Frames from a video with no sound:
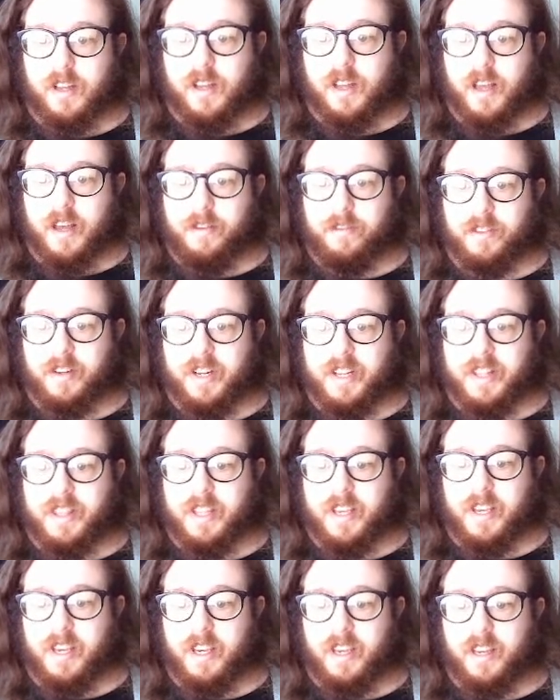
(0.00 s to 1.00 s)

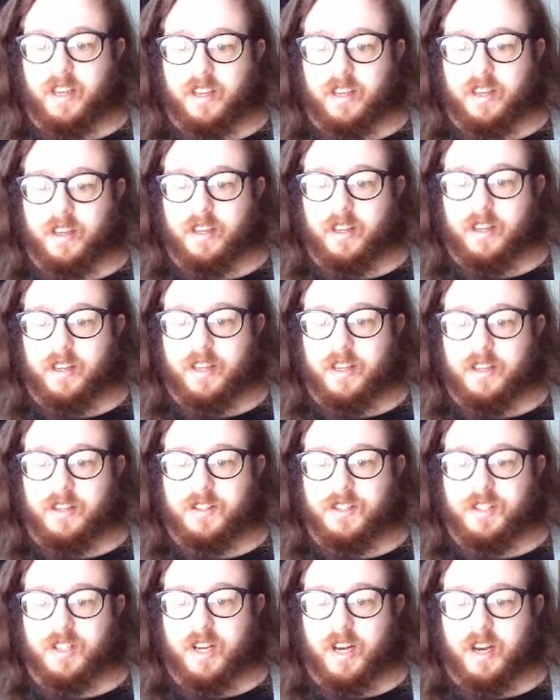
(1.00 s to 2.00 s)
everything
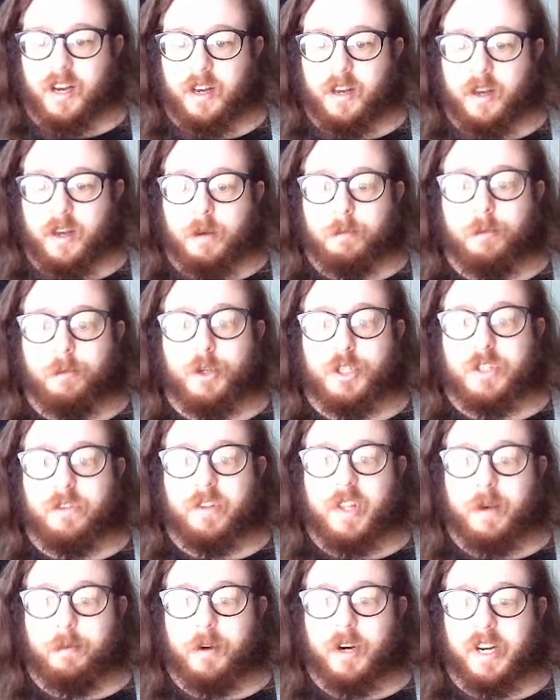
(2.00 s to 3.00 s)
is, most of
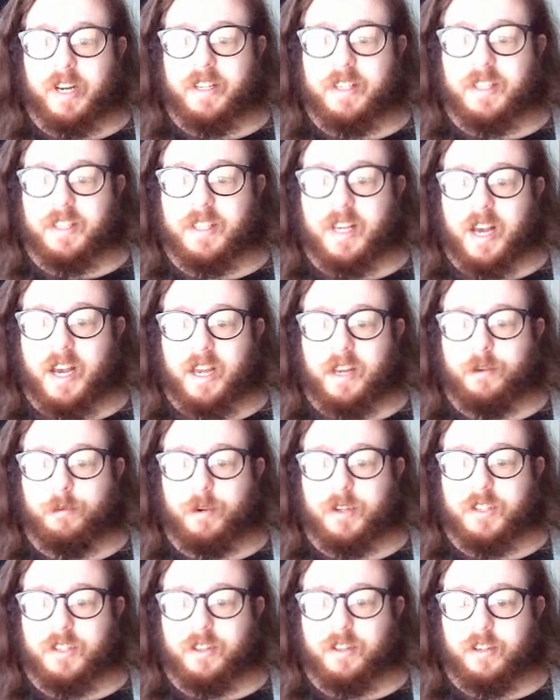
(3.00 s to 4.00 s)
them are inside
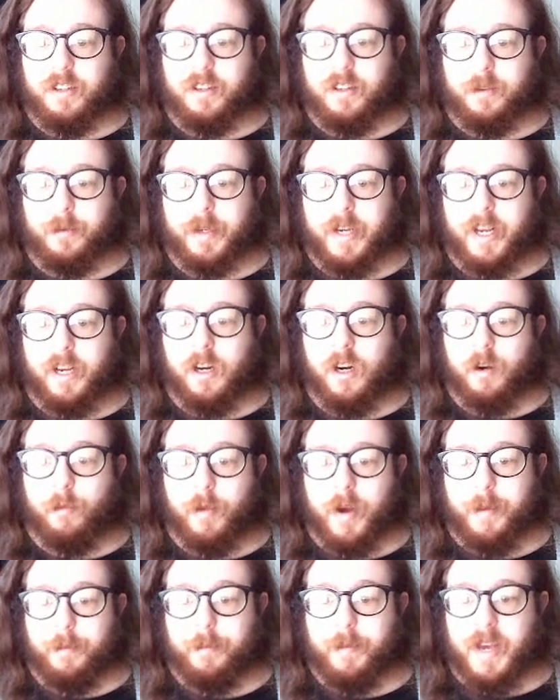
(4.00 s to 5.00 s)
what I call
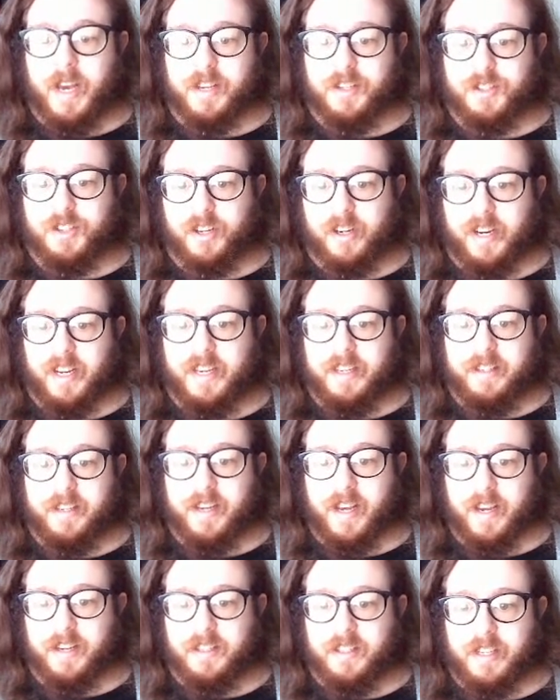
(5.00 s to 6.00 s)
my master
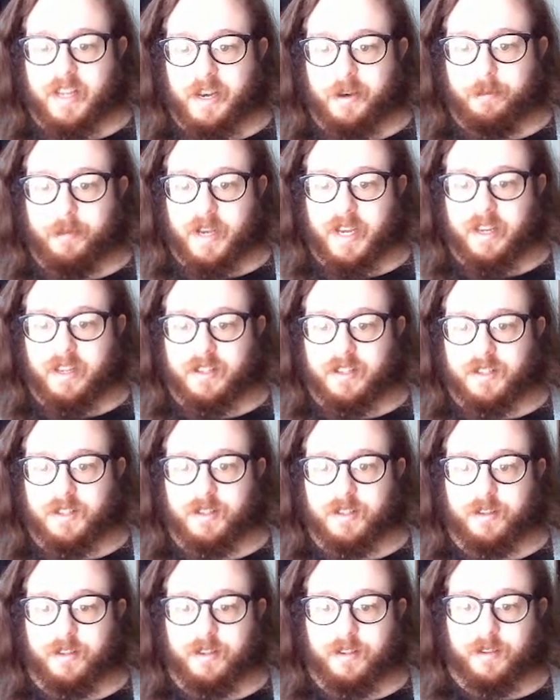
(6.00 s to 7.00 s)
index database,
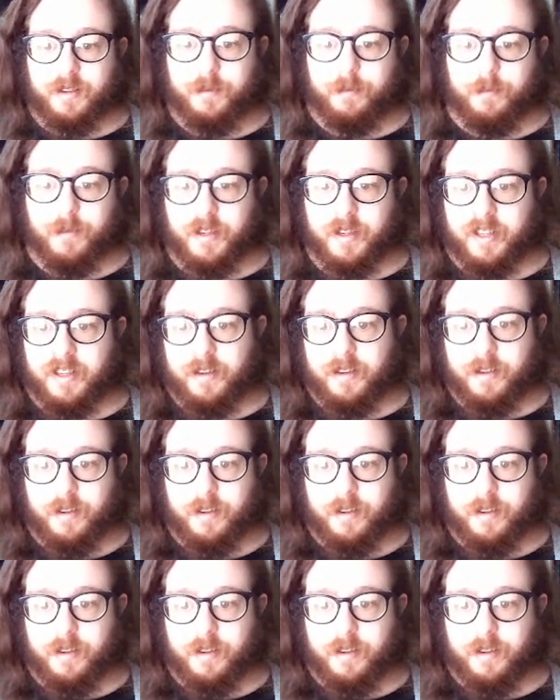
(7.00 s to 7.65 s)
but